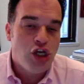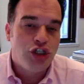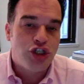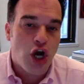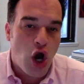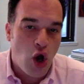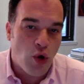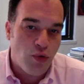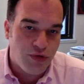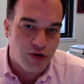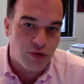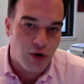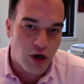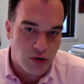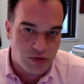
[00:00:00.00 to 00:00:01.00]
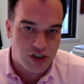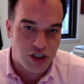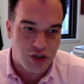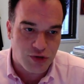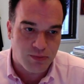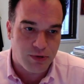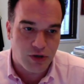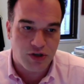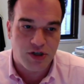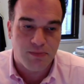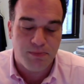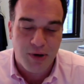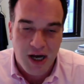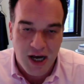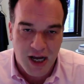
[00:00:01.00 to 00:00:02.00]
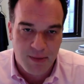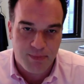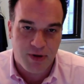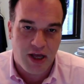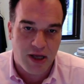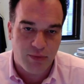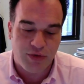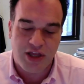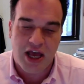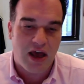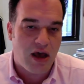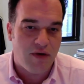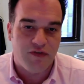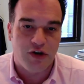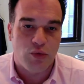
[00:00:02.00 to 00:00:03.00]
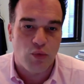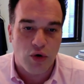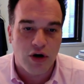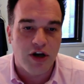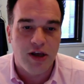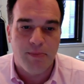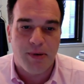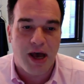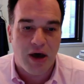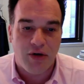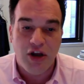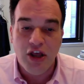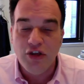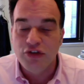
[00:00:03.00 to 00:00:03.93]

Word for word: to own their own distribution pipeline without having to worry about